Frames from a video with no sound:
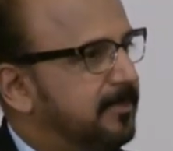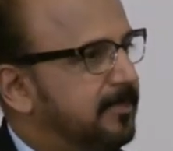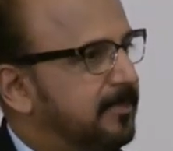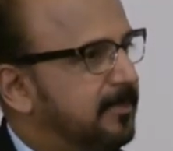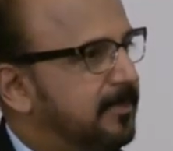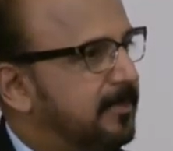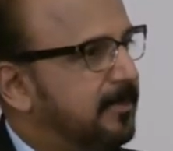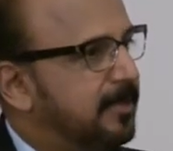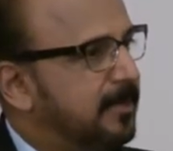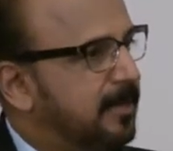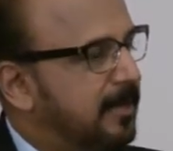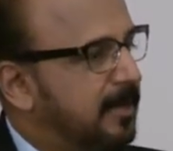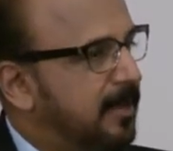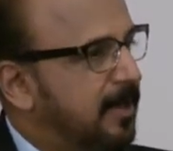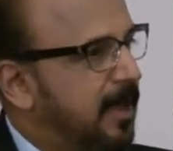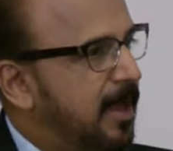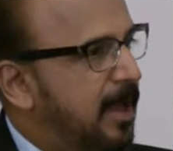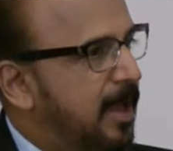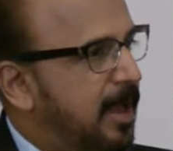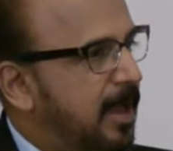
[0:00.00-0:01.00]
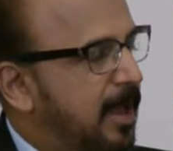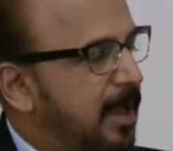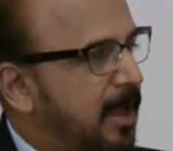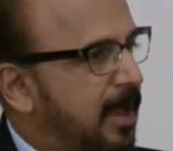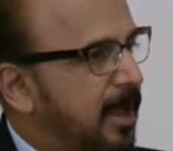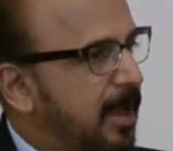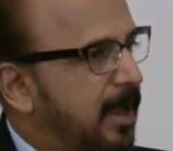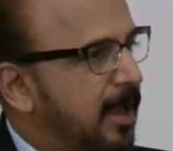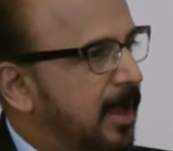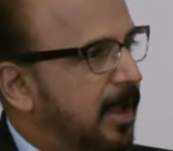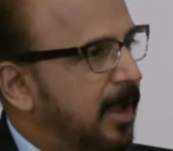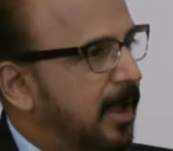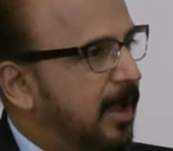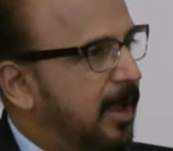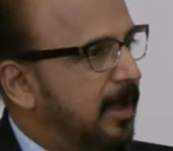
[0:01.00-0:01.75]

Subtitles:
(silence)